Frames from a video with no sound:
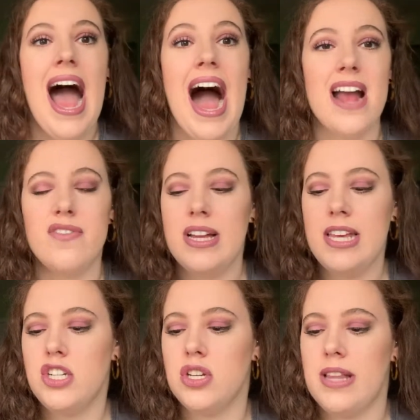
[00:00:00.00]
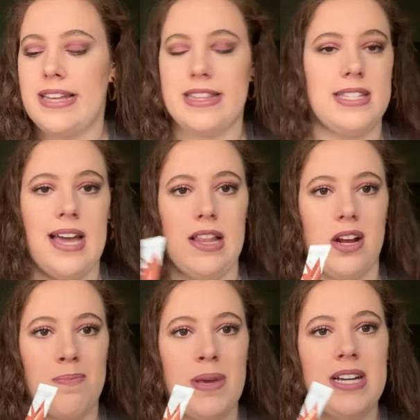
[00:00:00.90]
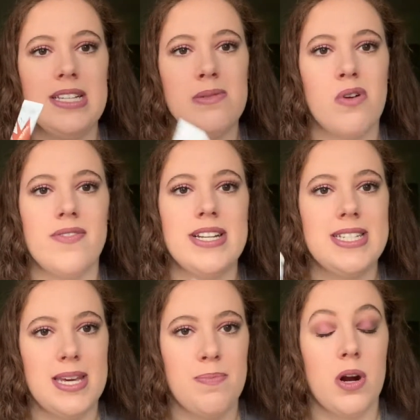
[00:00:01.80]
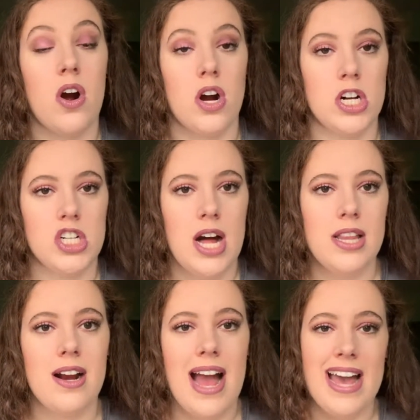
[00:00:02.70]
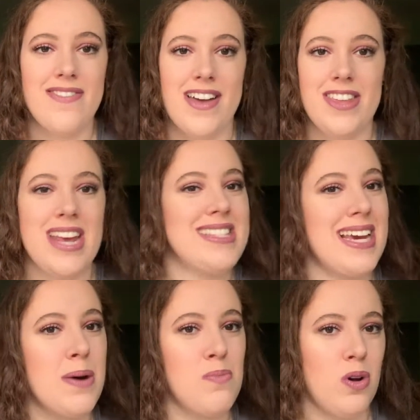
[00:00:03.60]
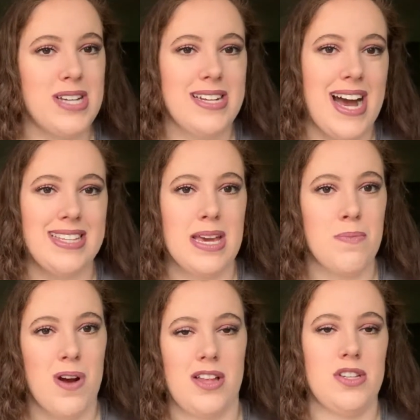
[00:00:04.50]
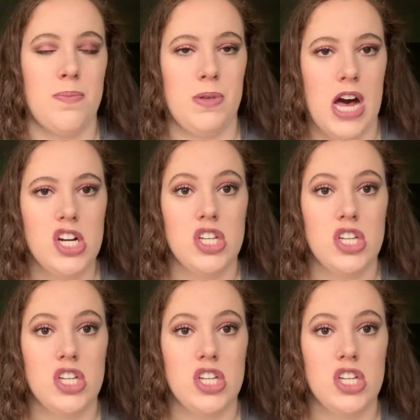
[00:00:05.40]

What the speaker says: I really do like this color. Because it's more of a deeper orange color, I find that it's like a multitasking bronzer blush,